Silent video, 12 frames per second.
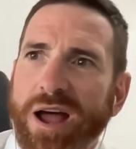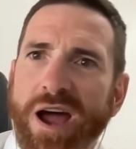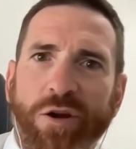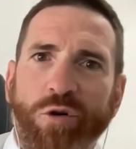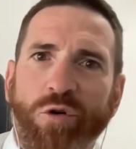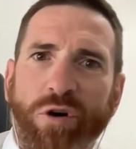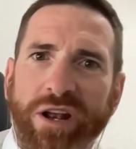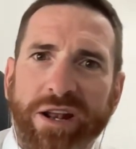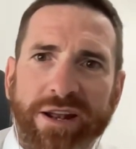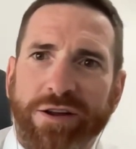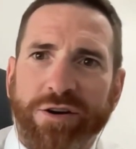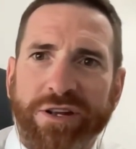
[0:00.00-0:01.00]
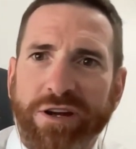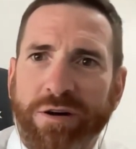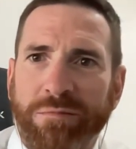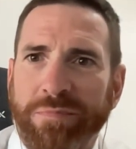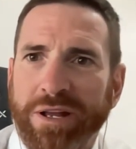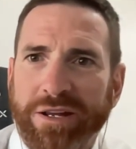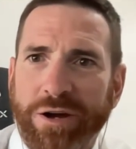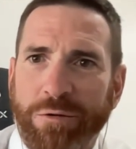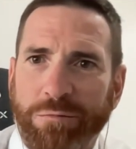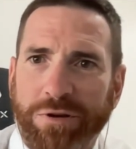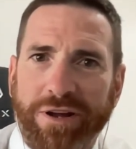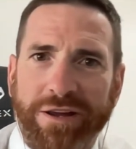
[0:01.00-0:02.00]
at all had any idea I'm about to go
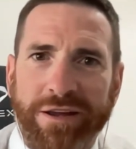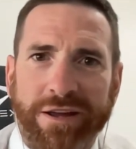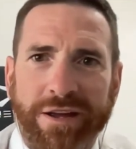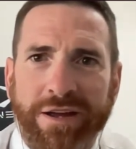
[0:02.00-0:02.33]
and play